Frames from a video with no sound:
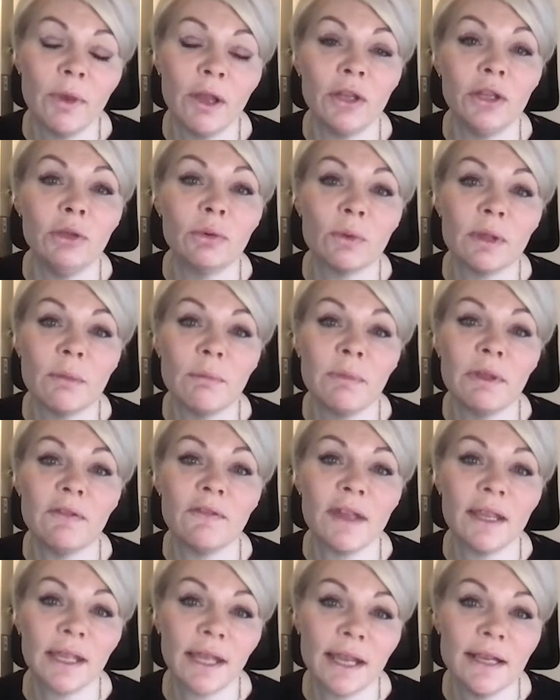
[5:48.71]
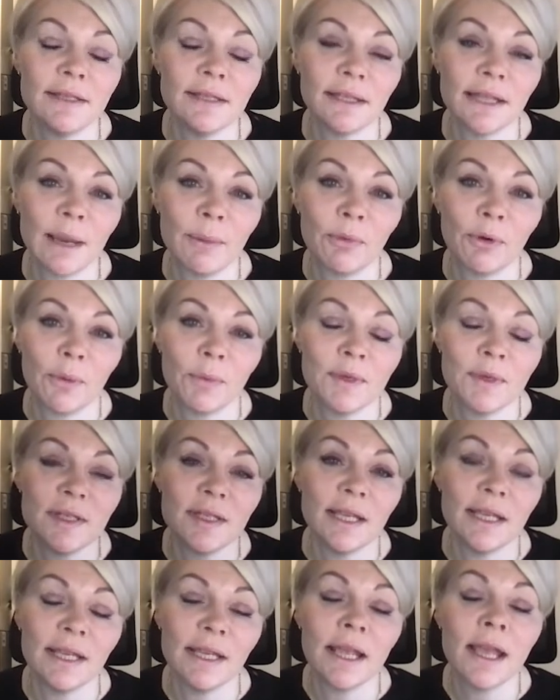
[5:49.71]
and you will then be vacating that
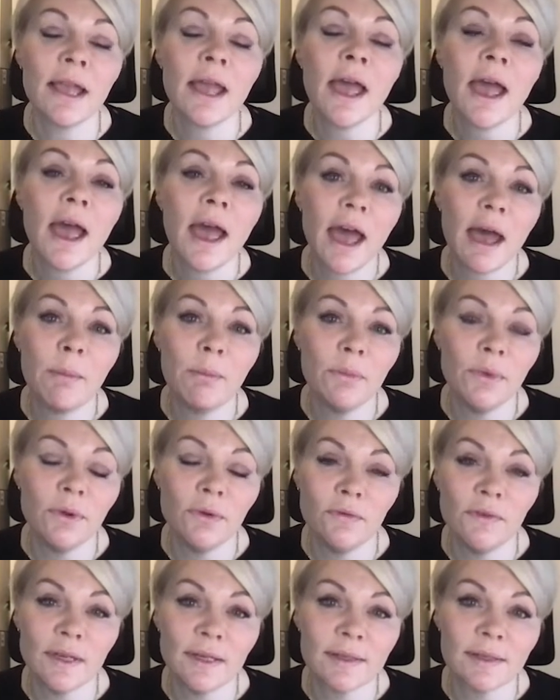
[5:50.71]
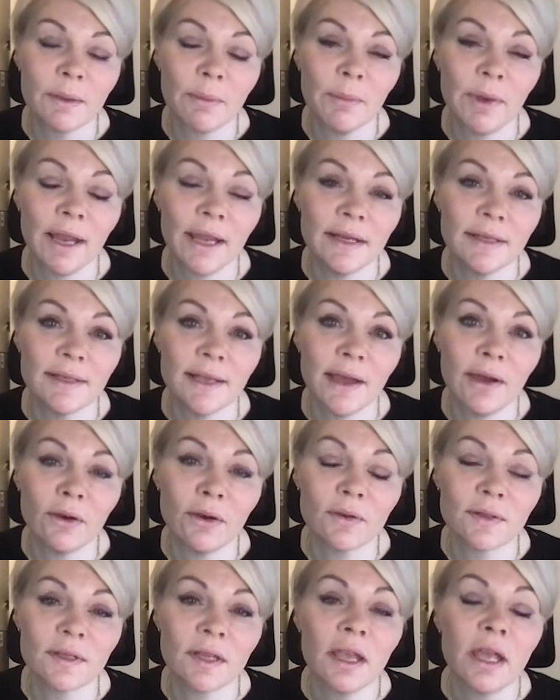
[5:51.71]
property and moving someplace
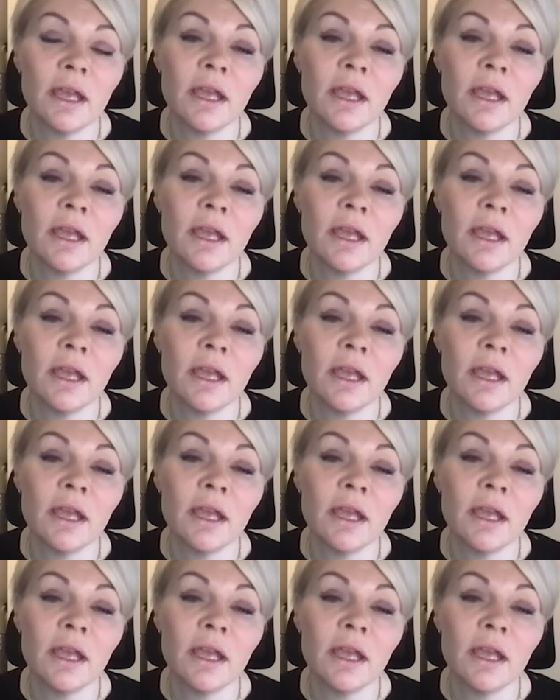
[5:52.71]
else.